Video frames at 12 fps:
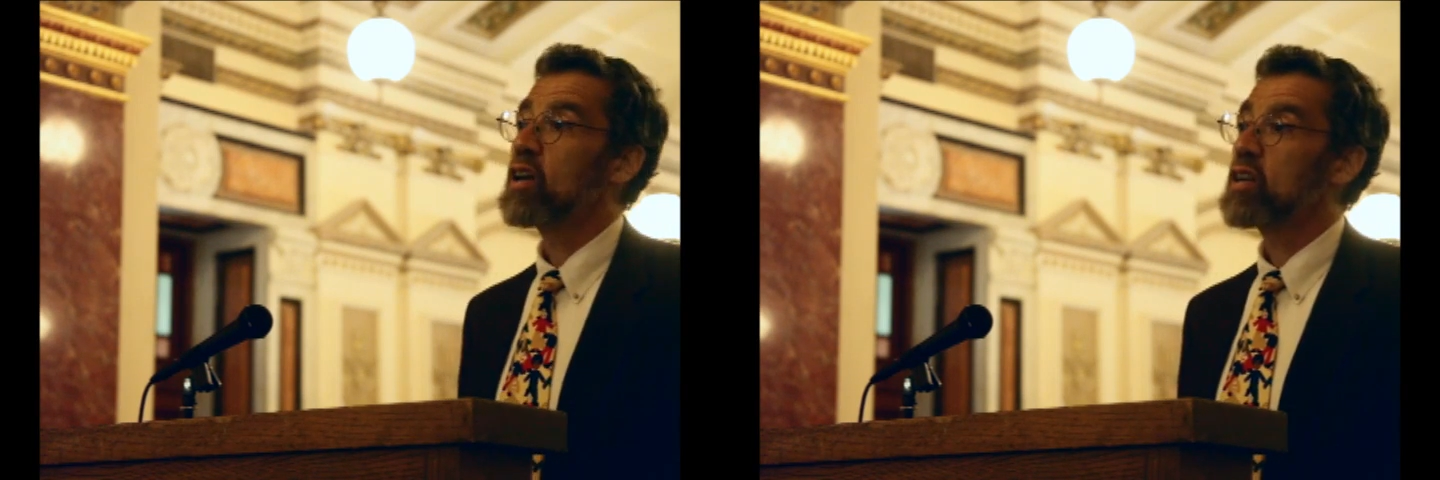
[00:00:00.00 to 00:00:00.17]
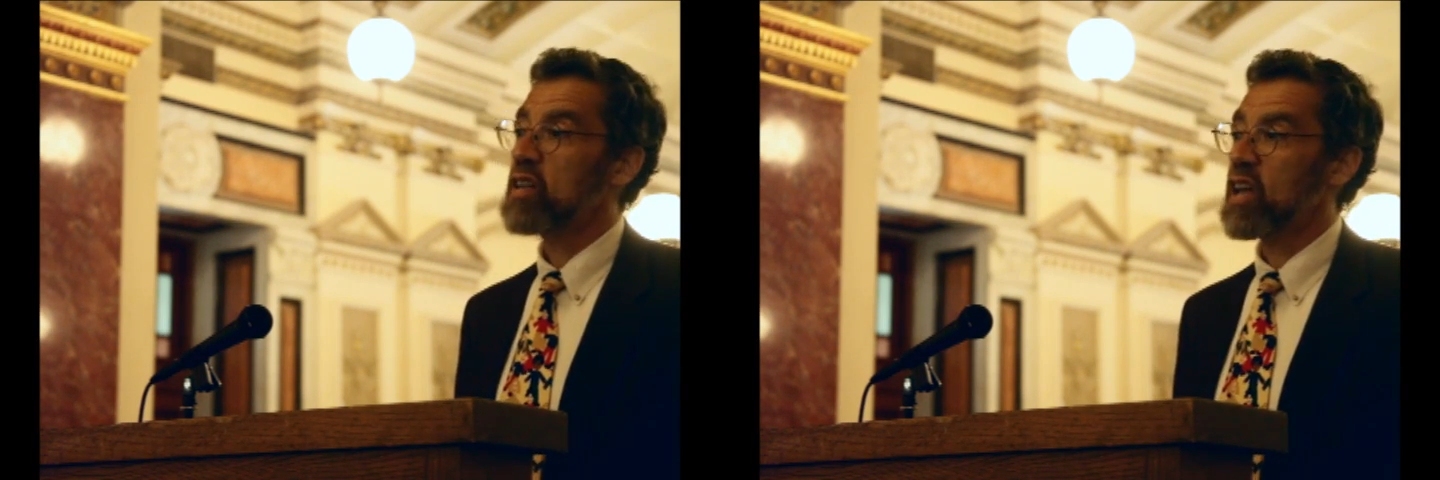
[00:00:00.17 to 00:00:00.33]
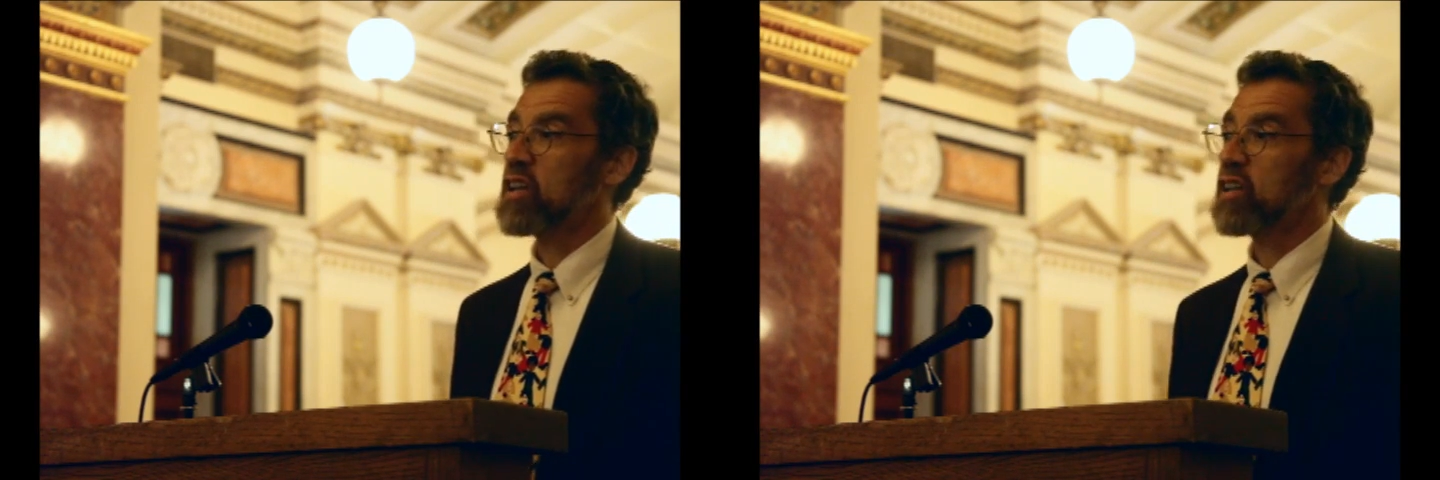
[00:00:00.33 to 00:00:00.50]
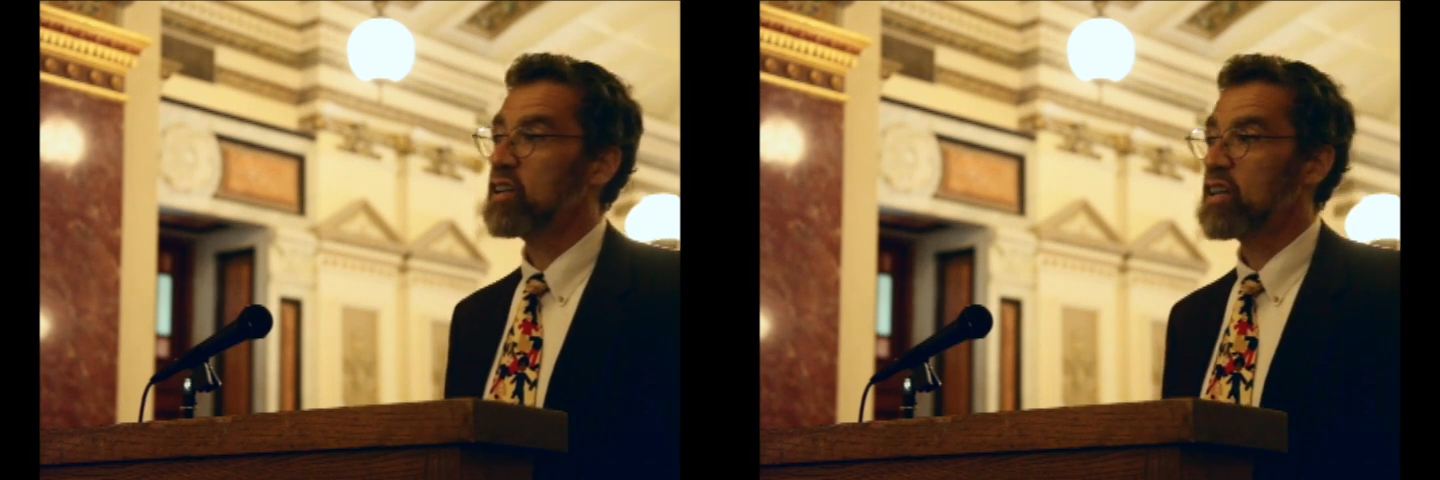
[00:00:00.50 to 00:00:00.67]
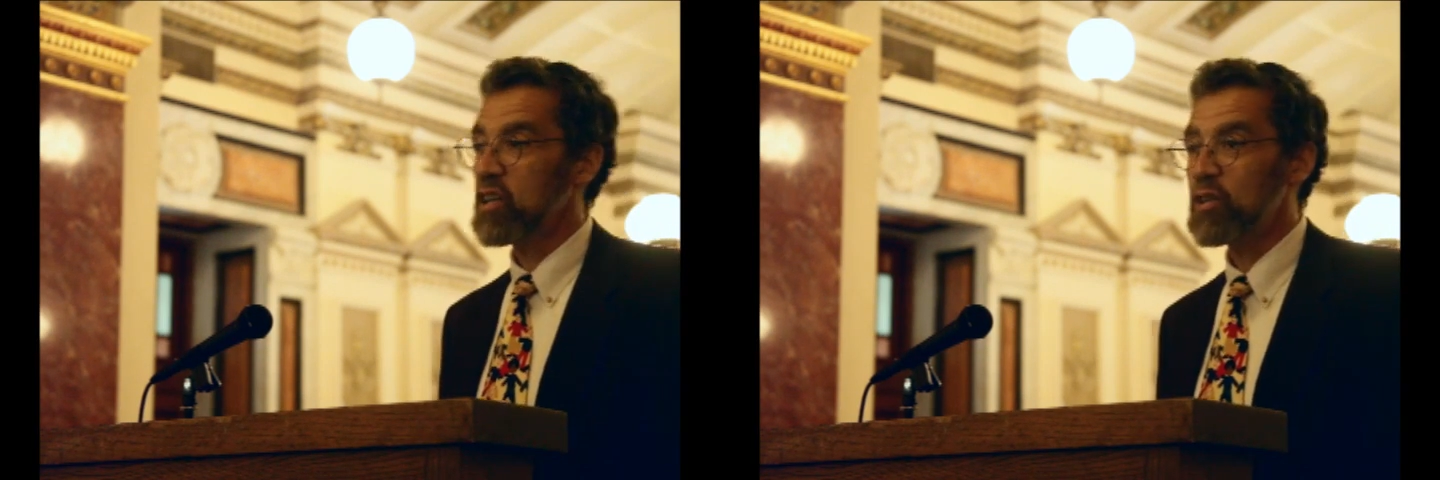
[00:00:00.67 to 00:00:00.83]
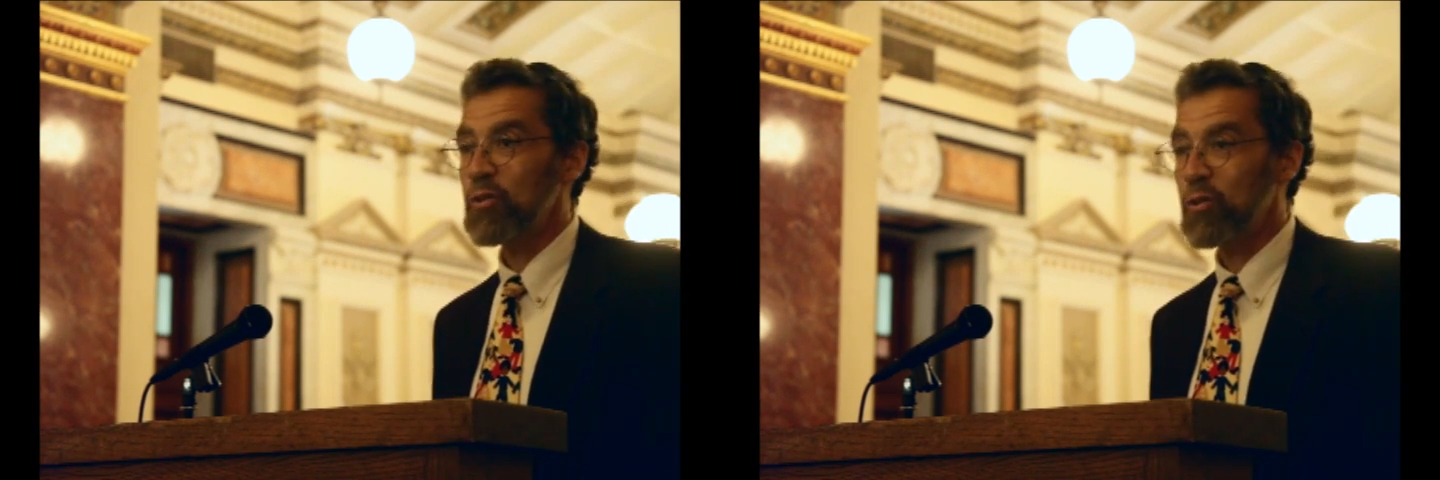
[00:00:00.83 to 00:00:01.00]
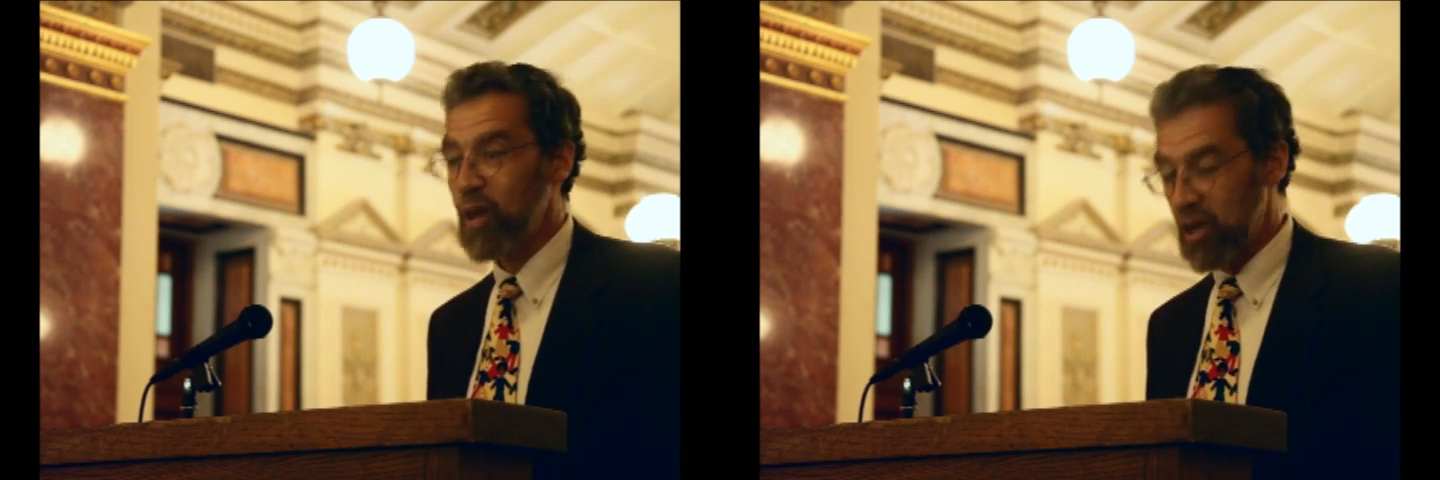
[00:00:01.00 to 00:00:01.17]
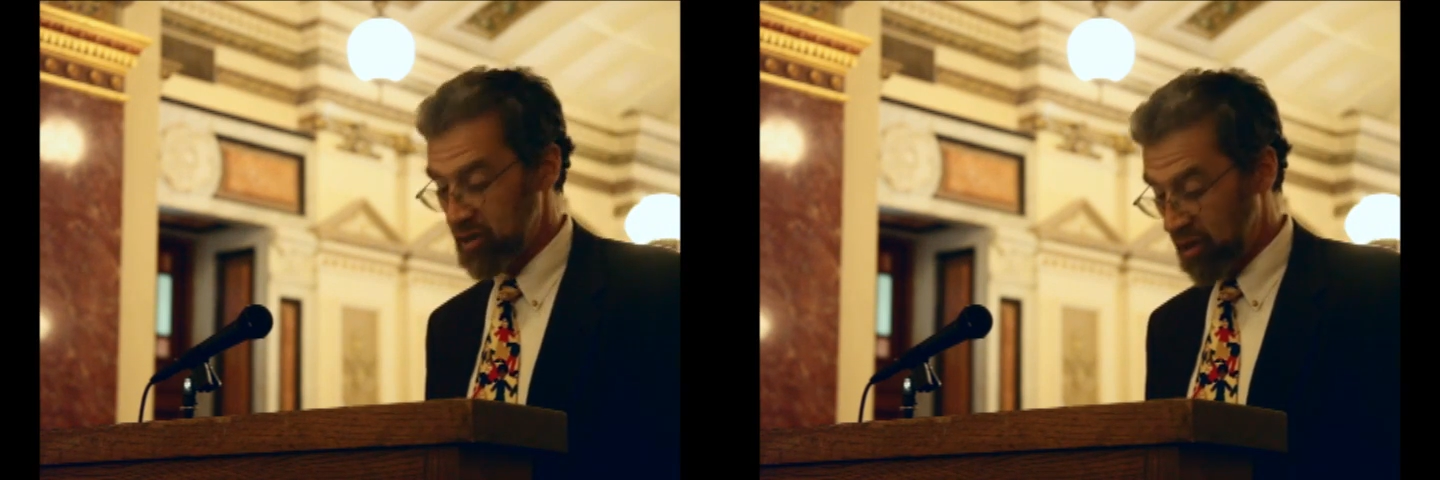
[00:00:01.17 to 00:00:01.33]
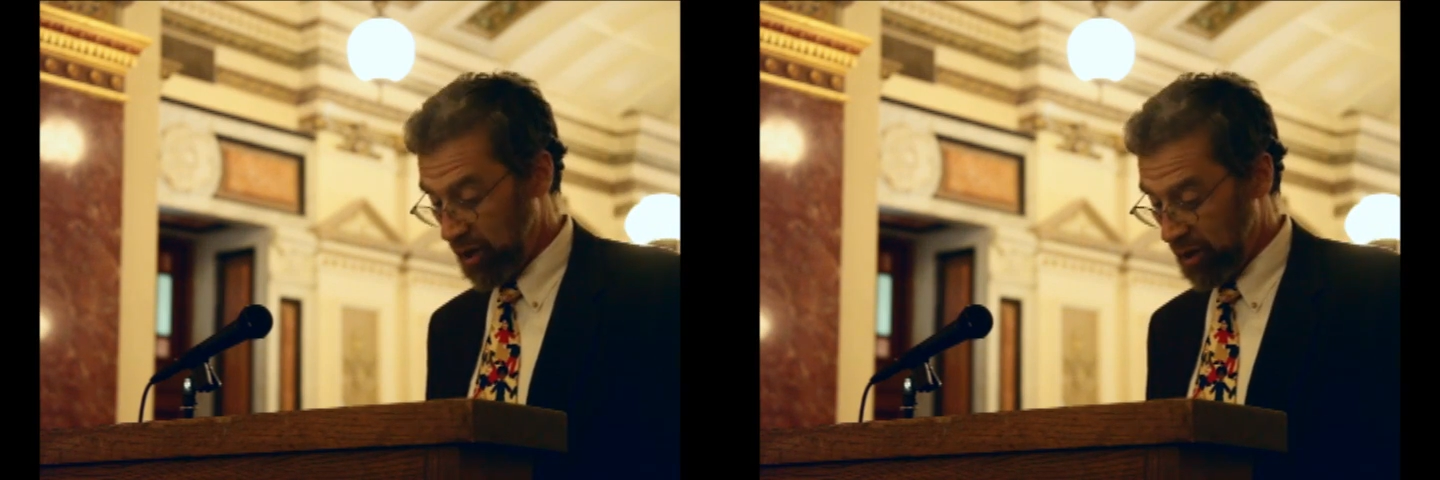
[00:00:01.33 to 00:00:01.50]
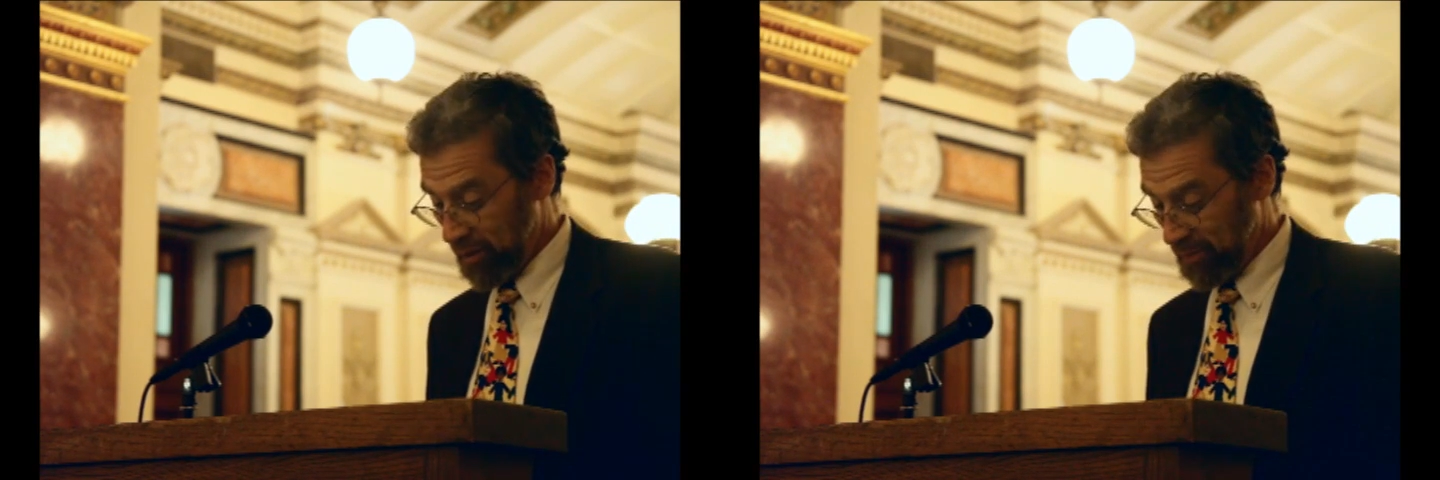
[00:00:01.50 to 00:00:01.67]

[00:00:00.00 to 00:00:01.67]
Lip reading: taken into custody.